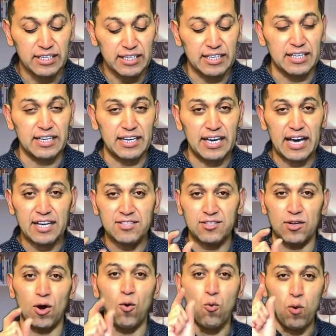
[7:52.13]
it has
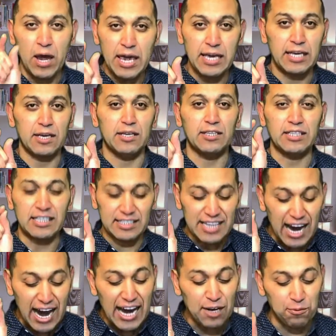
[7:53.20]
awake
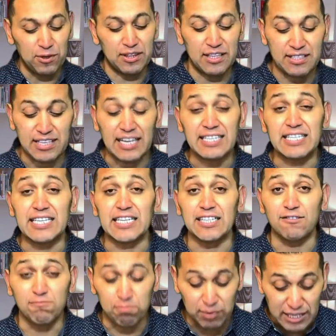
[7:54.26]
tied with this idea
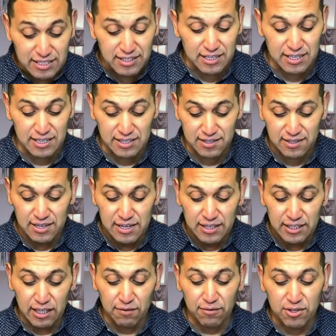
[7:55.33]
of blessedness
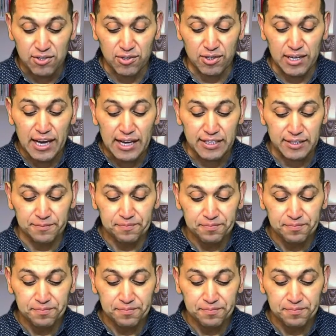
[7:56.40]
in verse 38.